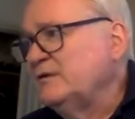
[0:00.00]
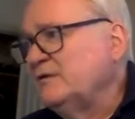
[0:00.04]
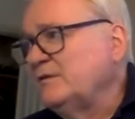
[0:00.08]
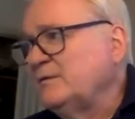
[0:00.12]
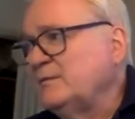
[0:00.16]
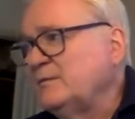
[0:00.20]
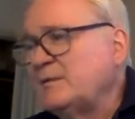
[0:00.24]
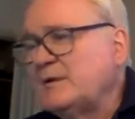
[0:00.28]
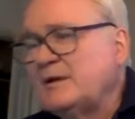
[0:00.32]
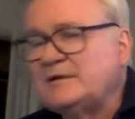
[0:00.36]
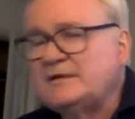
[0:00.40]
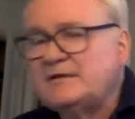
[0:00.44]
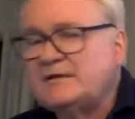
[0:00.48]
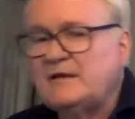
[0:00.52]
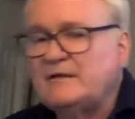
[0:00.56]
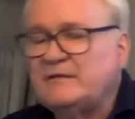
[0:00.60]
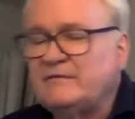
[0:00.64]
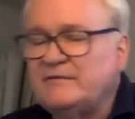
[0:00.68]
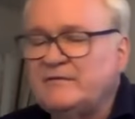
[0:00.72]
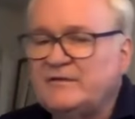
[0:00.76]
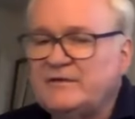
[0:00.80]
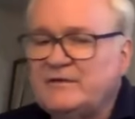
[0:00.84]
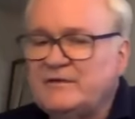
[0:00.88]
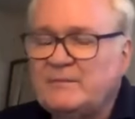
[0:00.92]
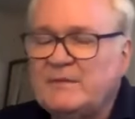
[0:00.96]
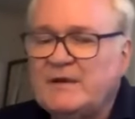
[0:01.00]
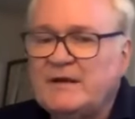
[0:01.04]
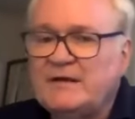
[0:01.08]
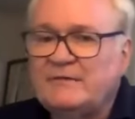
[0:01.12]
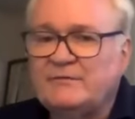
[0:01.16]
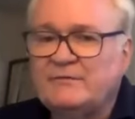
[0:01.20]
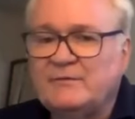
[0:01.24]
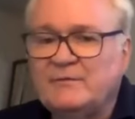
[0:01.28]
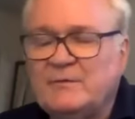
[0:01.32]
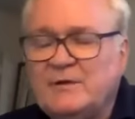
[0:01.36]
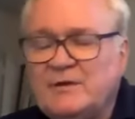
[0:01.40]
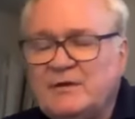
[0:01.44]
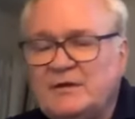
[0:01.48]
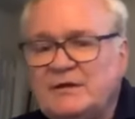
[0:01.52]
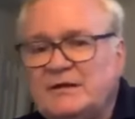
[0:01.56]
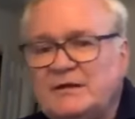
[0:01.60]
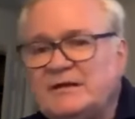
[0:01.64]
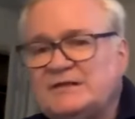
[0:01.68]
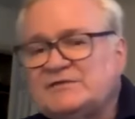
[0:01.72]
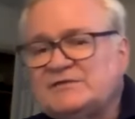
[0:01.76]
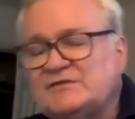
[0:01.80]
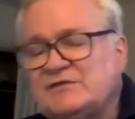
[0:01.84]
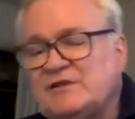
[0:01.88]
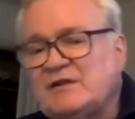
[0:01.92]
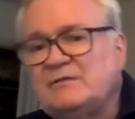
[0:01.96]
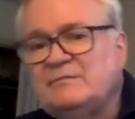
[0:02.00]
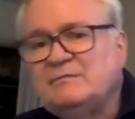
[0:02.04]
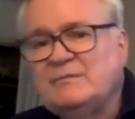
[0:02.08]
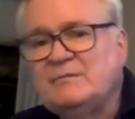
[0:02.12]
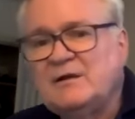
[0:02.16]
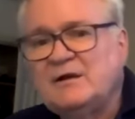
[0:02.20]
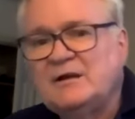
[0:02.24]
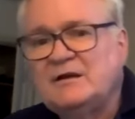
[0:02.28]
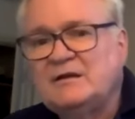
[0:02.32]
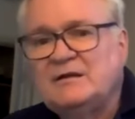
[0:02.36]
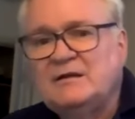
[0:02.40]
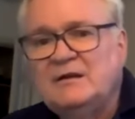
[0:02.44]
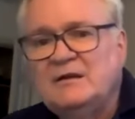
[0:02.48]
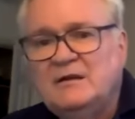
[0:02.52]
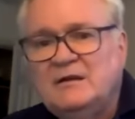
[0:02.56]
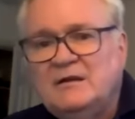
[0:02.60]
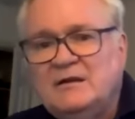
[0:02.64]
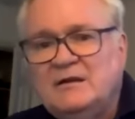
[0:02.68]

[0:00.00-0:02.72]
the breakdown of the demand for money, and it's done by